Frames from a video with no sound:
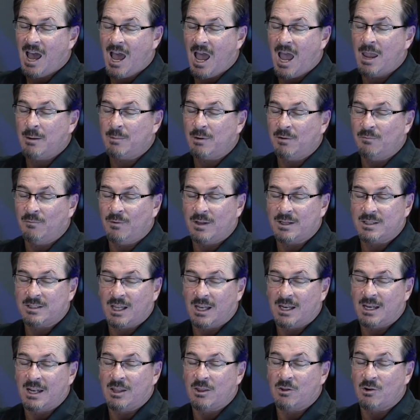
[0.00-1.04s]
I am convinced
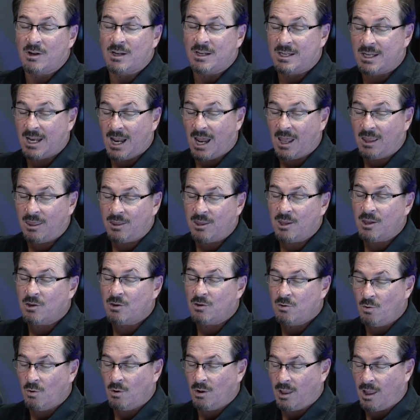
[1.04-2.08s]
that neither death
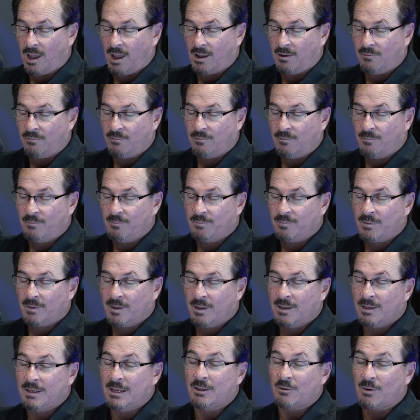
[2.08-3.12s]
nor life,
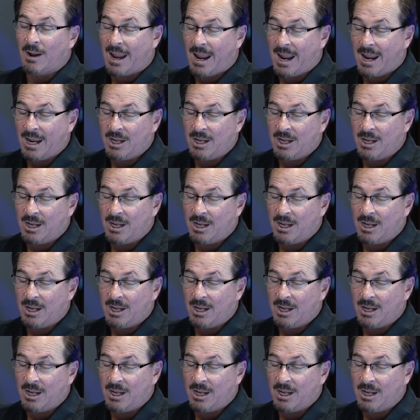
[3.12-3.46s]
neither